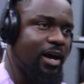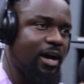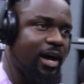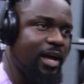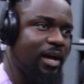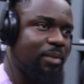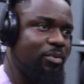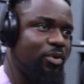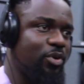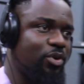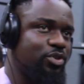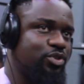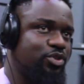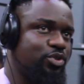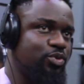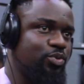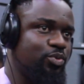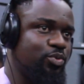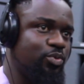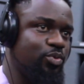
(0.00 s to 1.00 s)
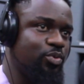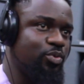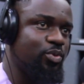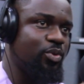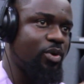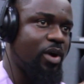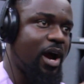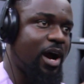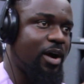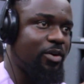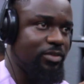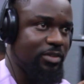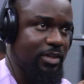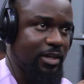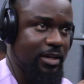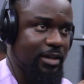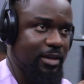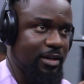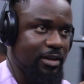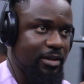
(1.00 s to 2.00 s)
I am not too out
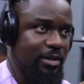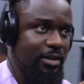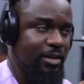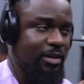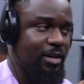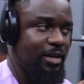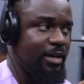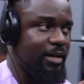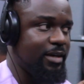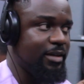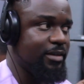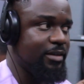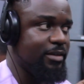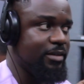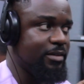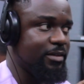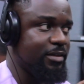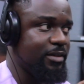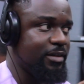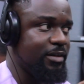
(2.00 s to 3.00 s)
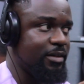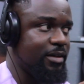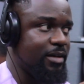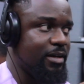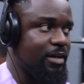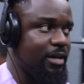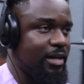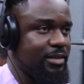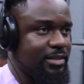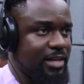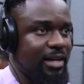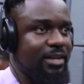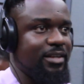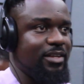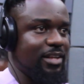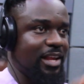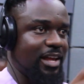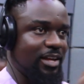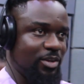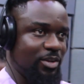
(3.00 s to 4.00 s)
there, and exactly
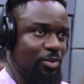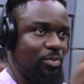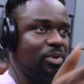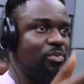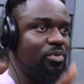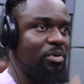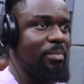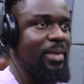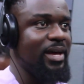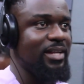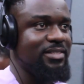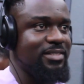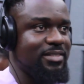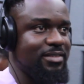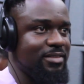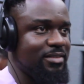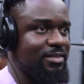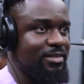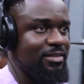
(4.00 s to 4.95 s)
like the way we met,